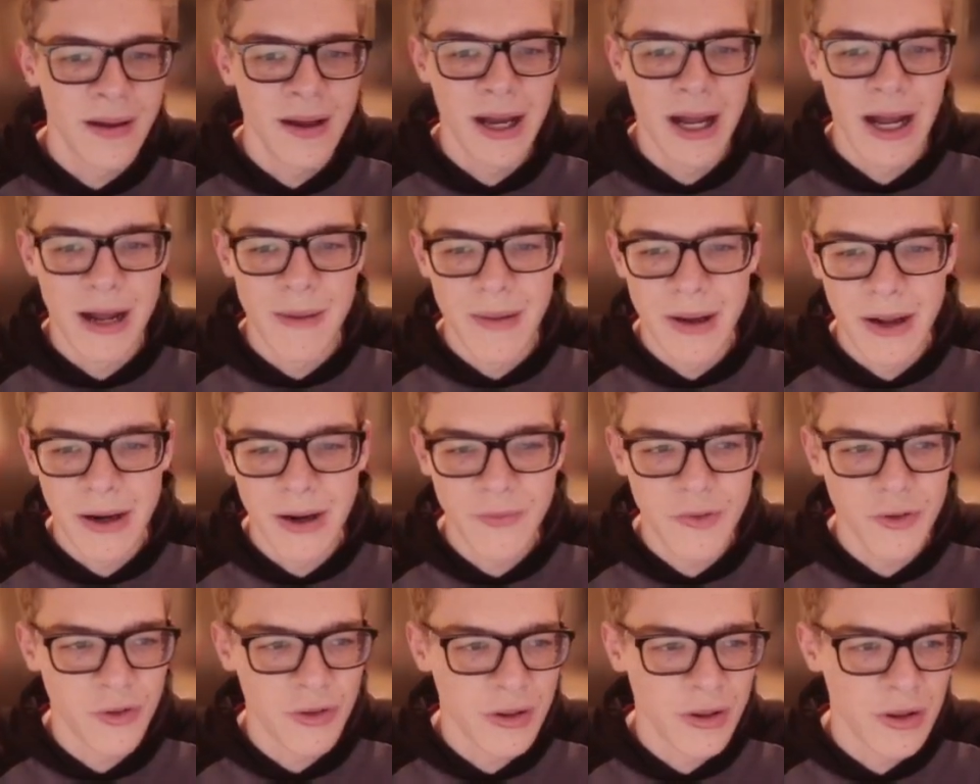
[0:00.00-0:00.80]
Uh, and
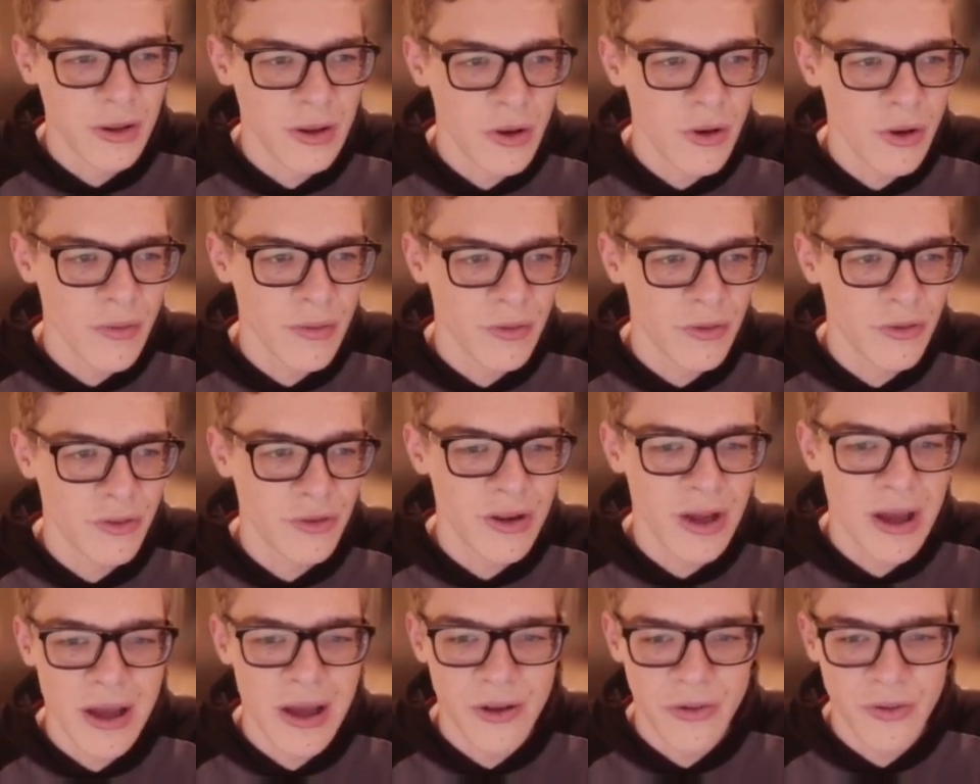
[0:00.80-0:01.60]
obviously, the longer it
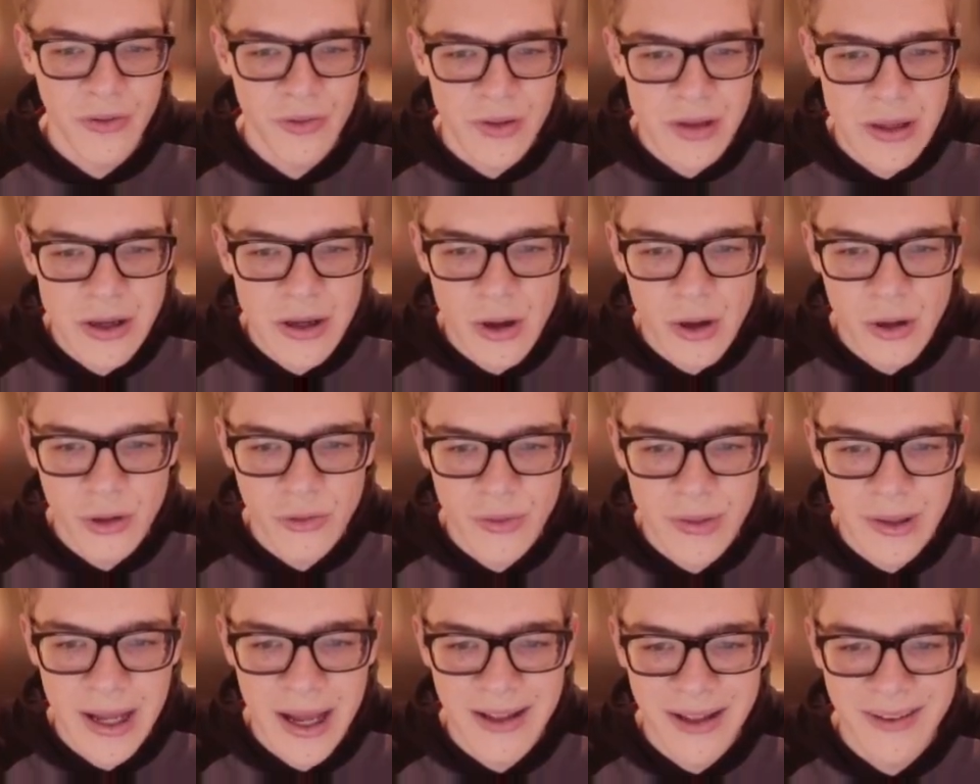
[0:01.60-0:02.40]
stays, the
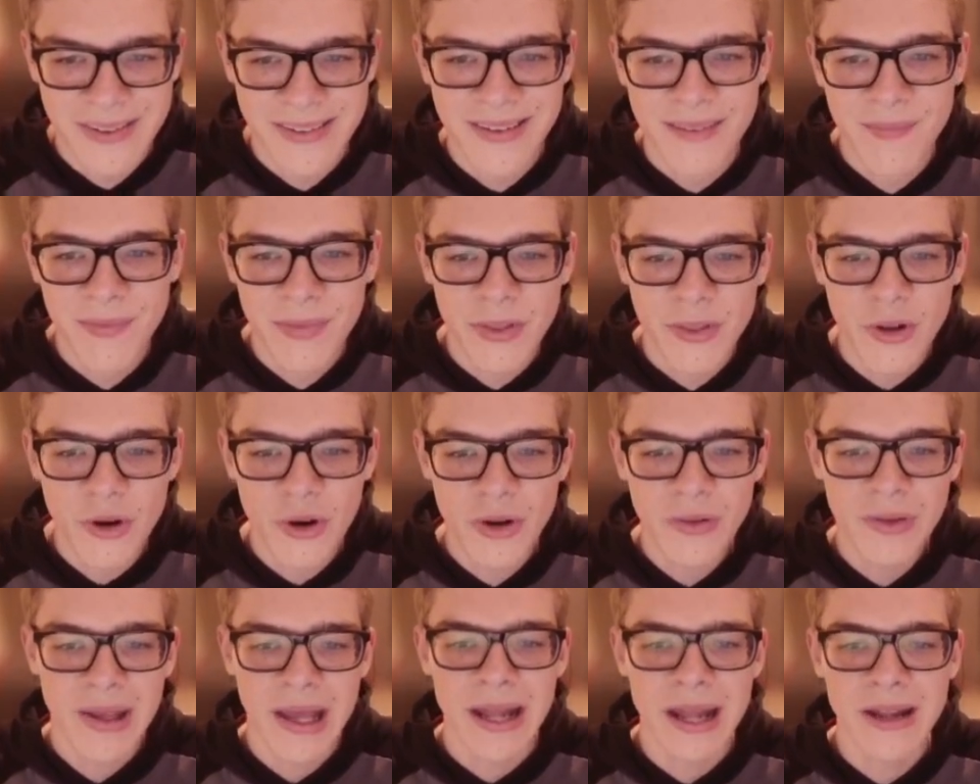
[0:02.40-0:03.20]
colder it gets. Look
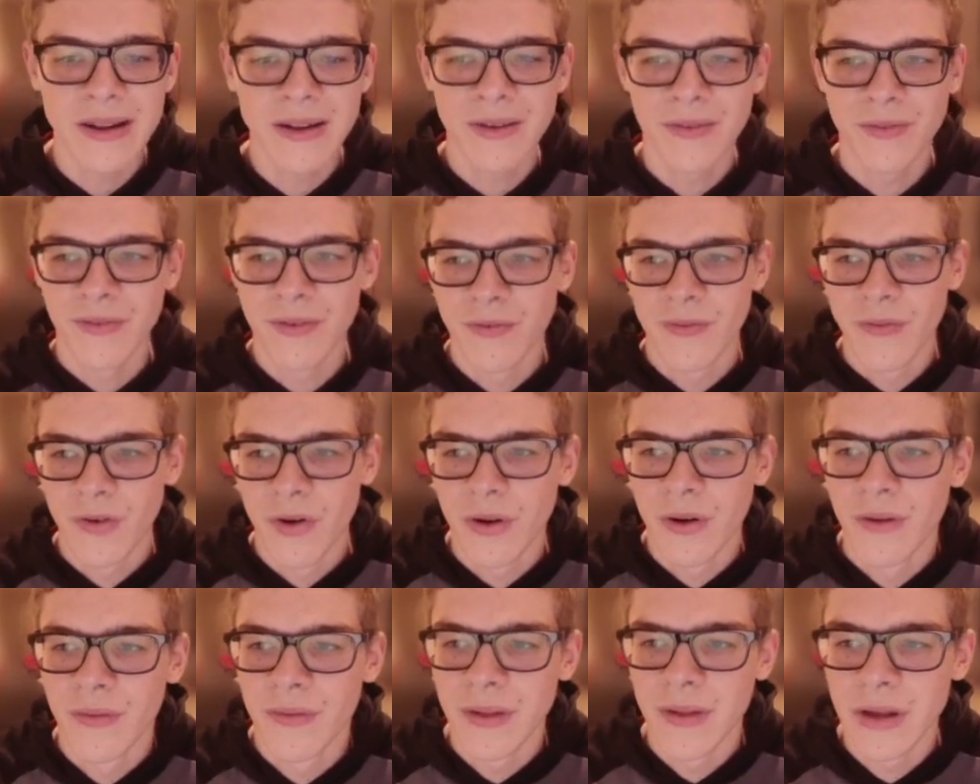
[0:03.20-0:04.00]
at the end of the
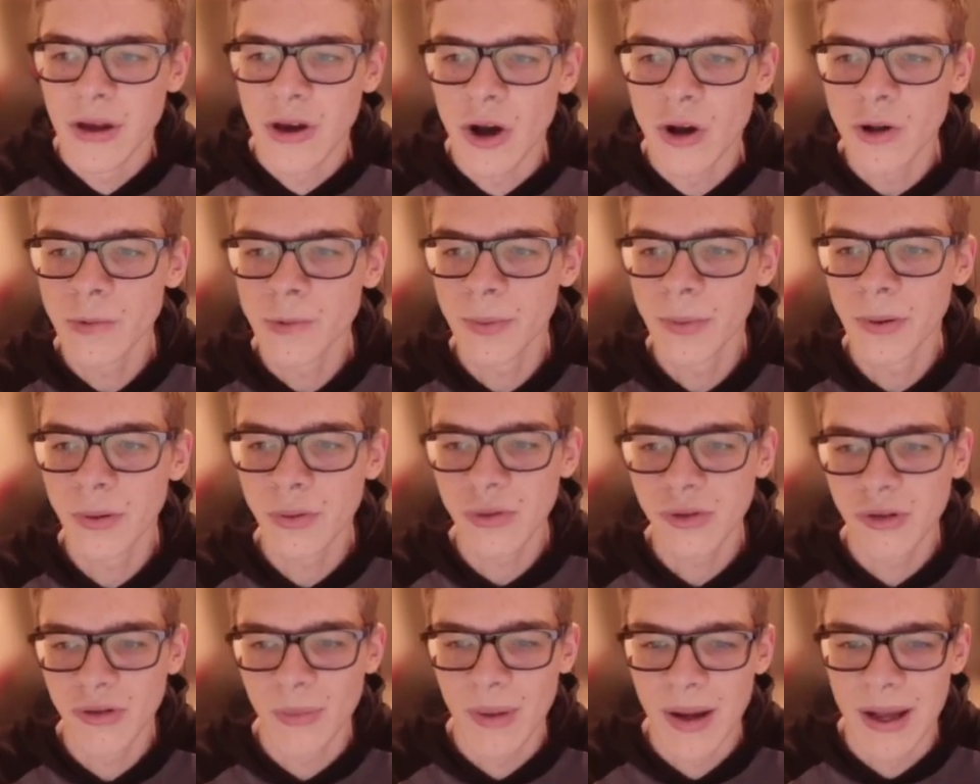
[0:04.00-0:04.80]
run, the cold pull
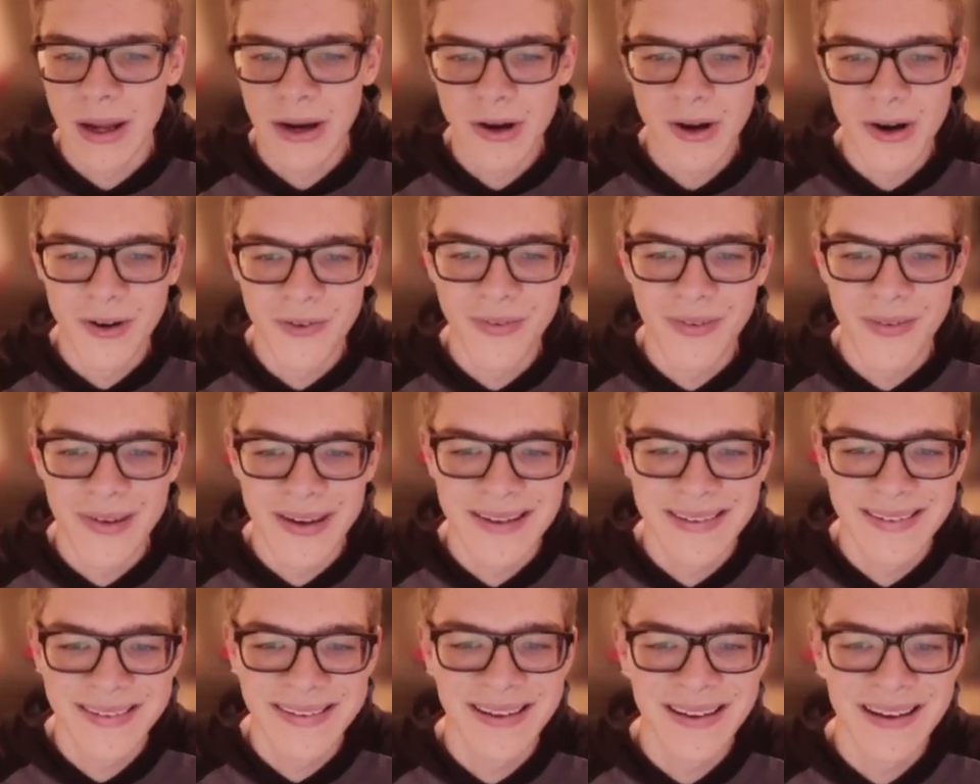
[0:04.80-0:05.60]
to our
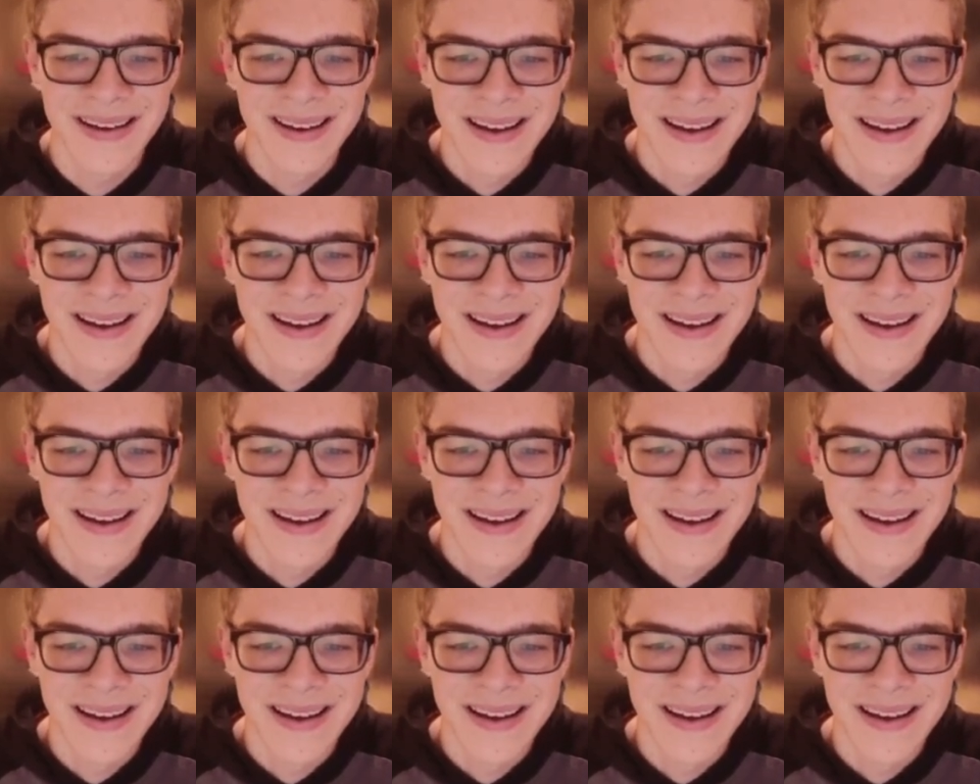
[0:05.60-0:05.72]
northeast.